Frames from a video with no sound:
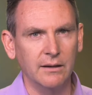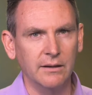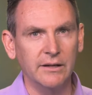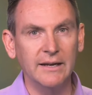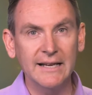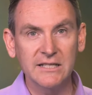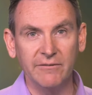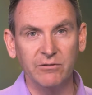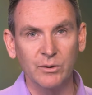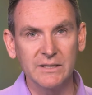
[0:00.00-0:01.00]
The next
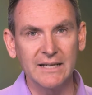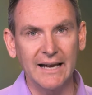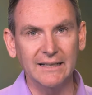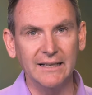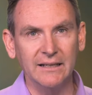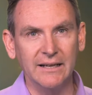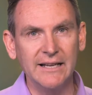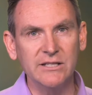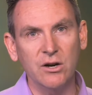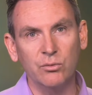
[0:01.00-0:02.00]
influence tactic
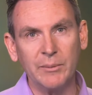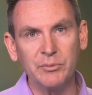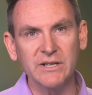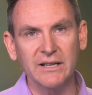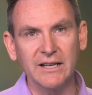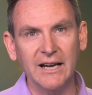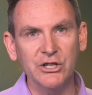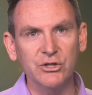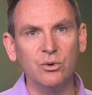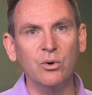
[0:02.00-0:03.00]
is
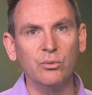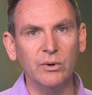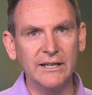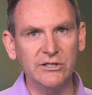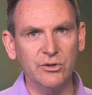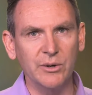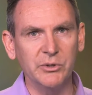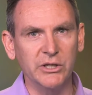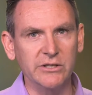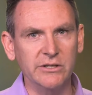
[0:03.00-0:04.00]
representational
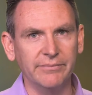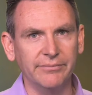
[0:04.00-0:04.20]
redescriptions.